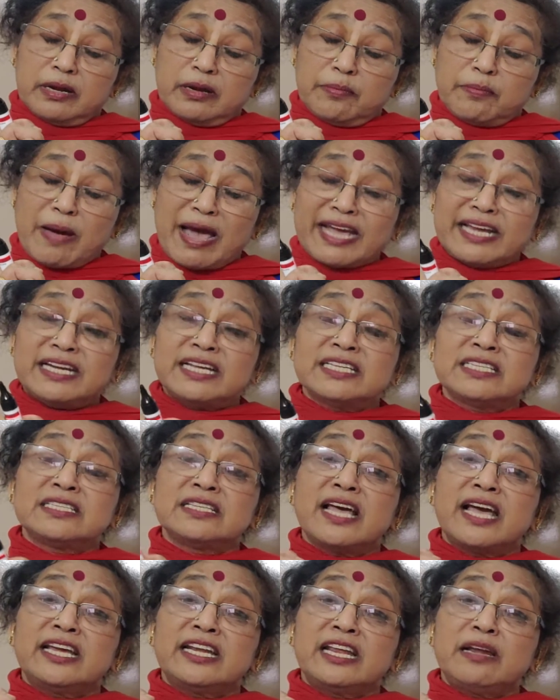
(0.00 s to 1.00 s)
minus
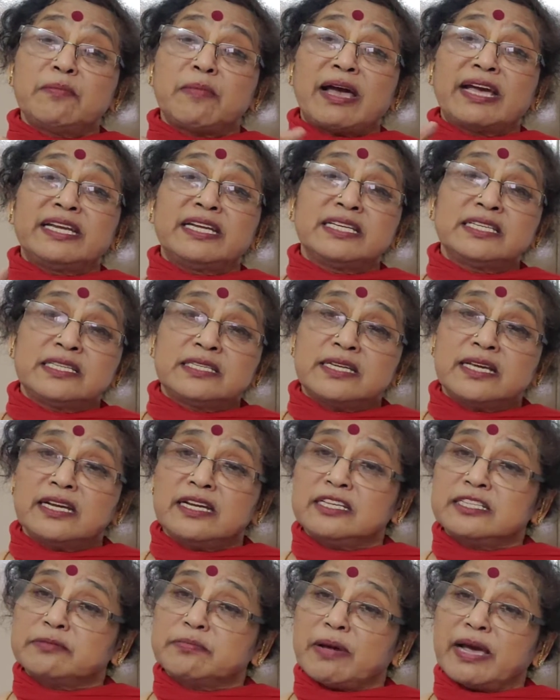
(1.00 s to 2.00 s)
9 and minus 10
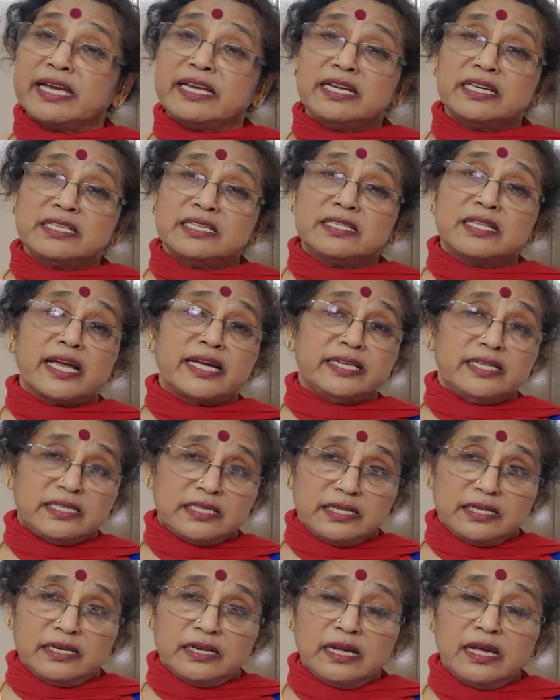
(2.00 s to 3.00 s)
is minus
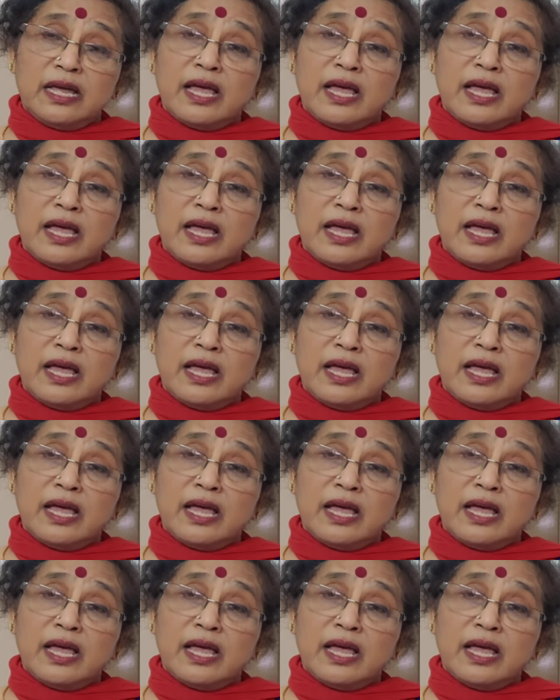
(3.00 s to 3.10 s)
19.